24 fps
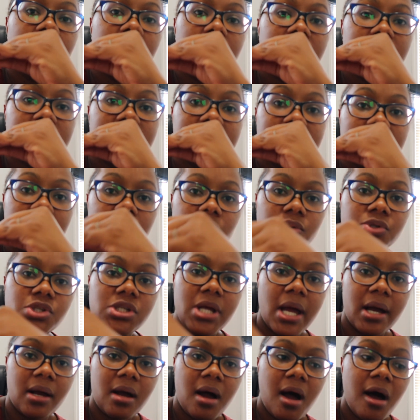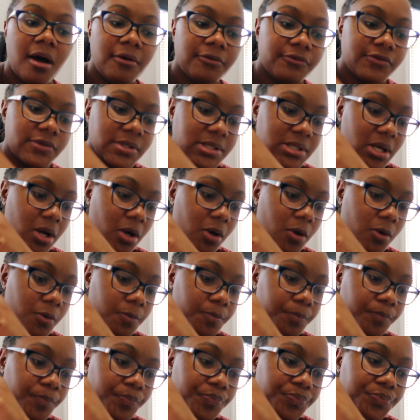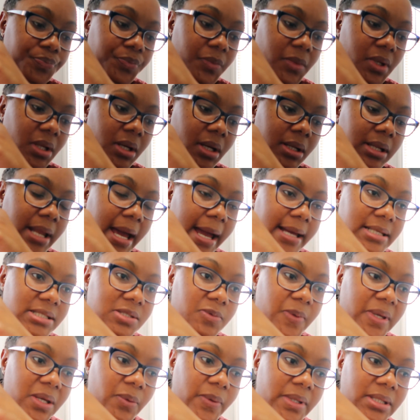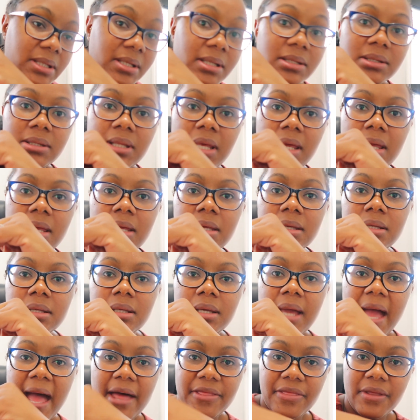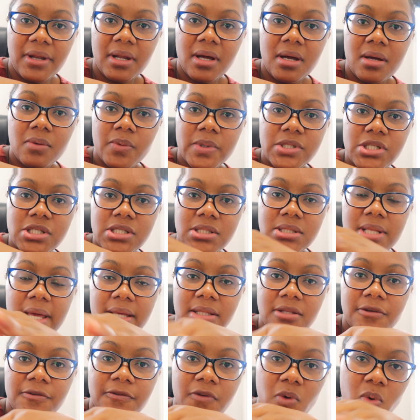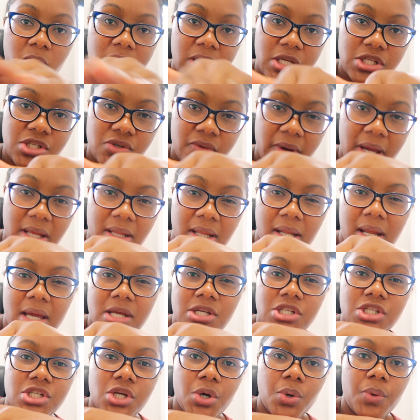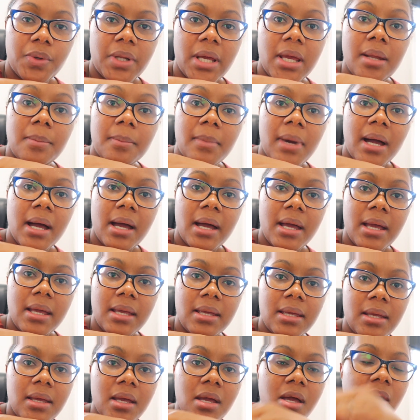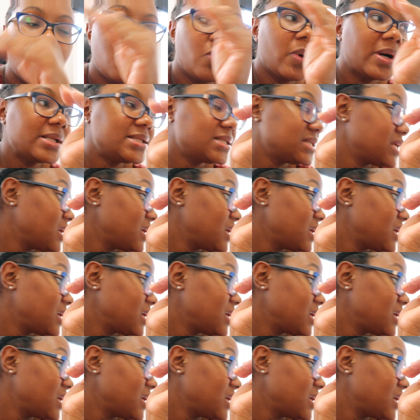a skill check off. So last week we did the catheter, which is like the Foley tray that I showed in my what's